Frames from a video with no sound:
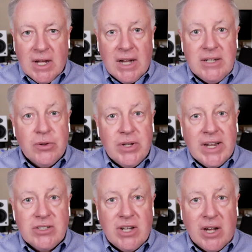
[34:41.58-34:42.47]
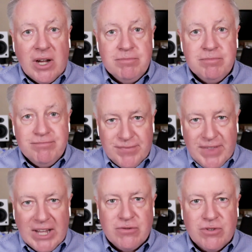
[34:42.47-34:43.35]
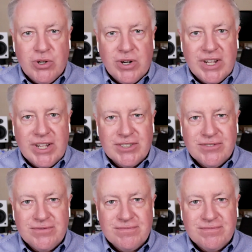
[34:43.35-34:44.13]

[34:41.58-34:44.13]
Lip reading: Until the next time, thanks for joining us.